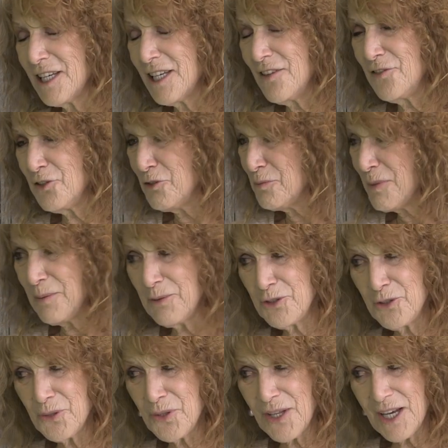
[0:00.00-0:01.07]
if you remember
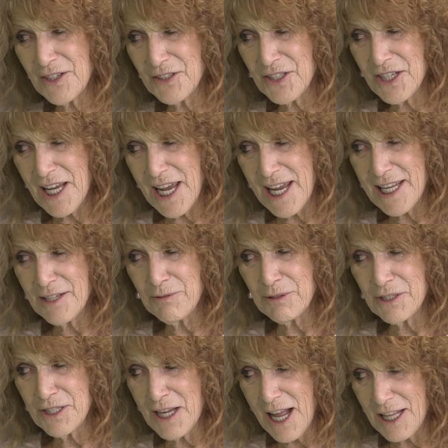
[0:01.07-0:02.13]
2008. It
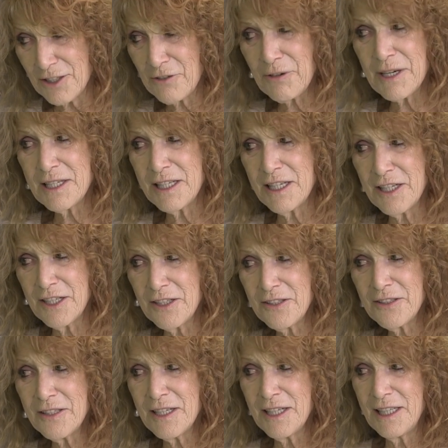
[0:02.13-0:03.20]
was not a great
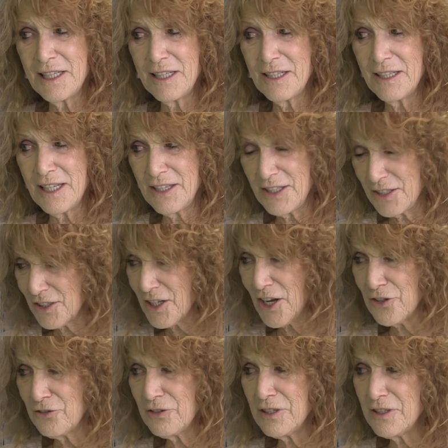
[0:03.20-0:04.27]
year in this
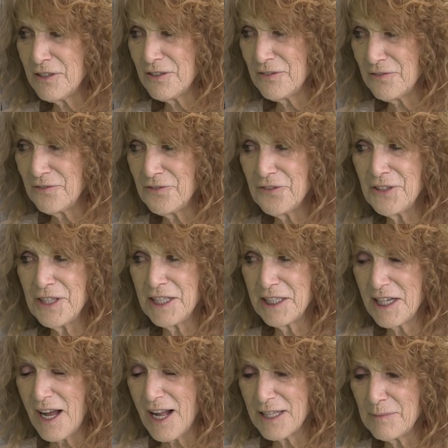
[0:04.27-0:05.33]
country for the
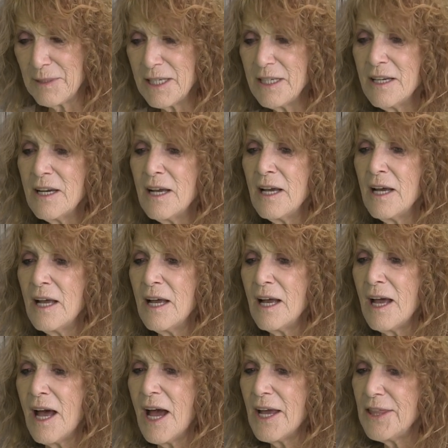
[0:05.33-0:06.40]
economy.
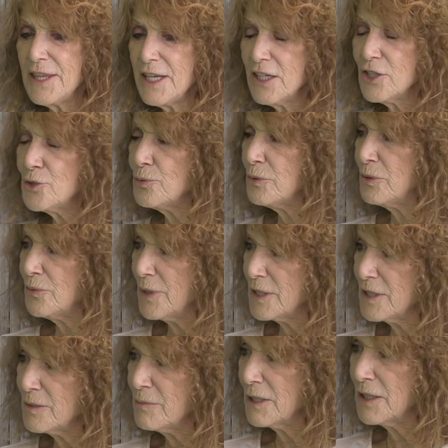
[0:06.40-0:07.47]
I think because we were
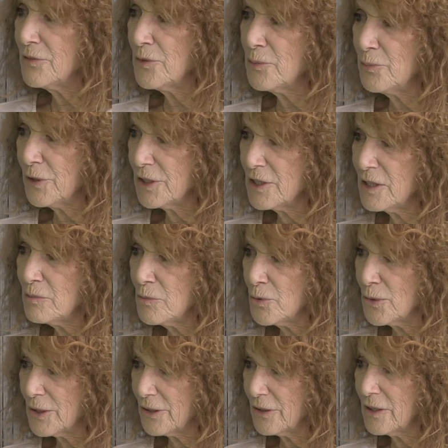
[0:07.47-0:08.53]
raising money for bricks and
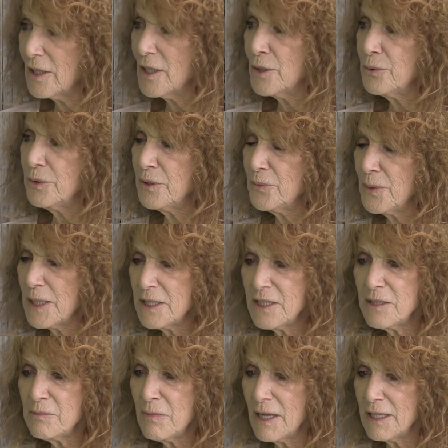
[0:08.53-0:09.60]
mortar, we were
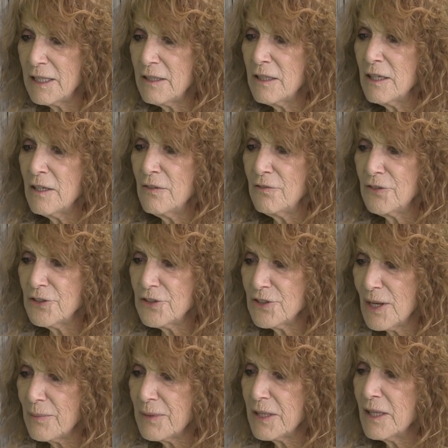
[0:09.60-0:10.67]
raising money for
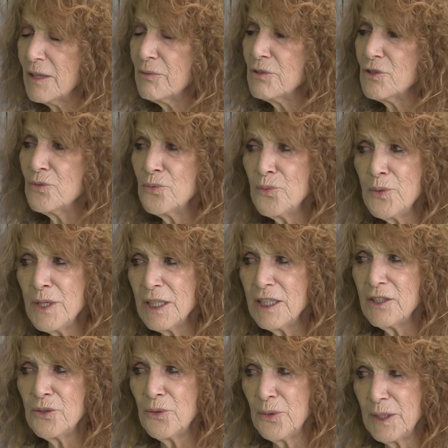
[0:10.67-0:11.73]
something that was
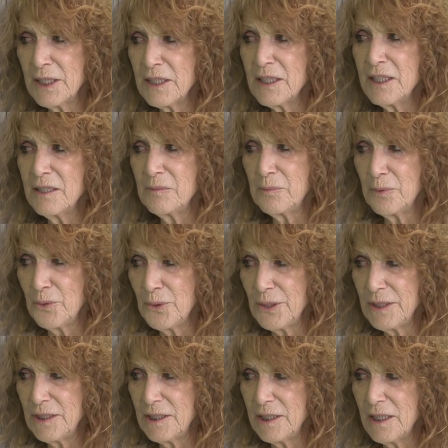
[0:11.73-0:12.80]
really critically
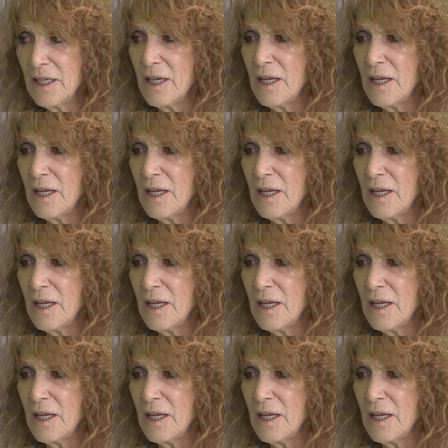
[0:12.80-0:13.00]
important.